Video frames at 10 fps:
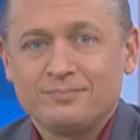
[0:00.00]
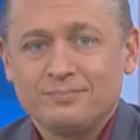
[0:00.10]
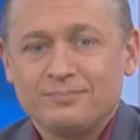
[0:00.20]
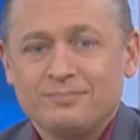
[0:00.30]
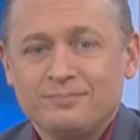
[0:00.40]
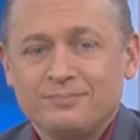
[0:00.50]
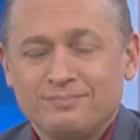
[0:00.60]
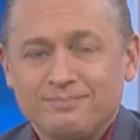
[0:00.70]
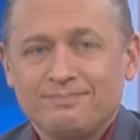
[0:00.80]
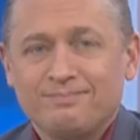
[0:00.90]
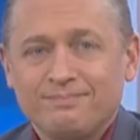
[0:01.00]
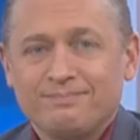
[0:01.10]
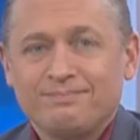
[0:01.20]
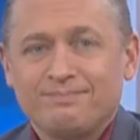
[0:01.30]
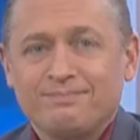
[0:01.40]

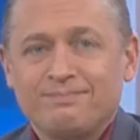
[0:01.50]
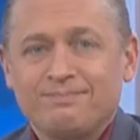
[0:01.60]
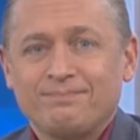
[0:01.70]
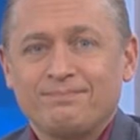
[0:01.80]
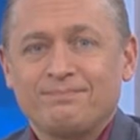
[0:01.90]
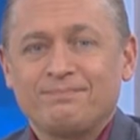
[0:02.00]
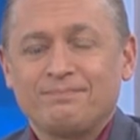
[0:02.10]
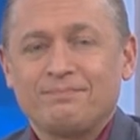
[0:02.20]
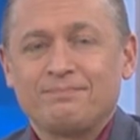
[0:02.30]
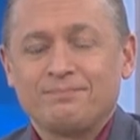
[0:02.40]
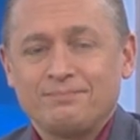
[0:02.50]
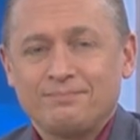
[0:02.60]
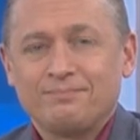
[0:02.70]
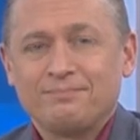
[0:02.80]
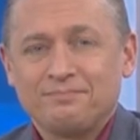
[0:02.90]

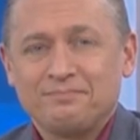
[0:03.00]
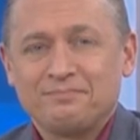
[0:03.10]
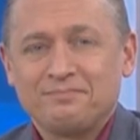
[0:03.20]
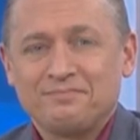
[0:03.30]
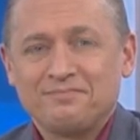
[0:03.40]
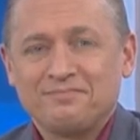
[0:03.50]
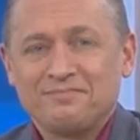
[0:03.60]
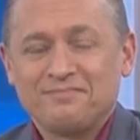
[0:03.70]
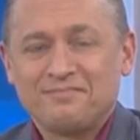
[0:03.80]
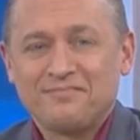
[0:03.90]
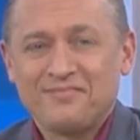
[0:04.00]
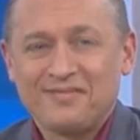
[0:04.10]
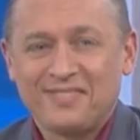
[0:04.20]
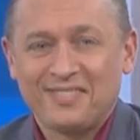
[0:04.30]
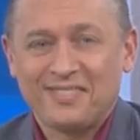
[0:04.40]
(silent)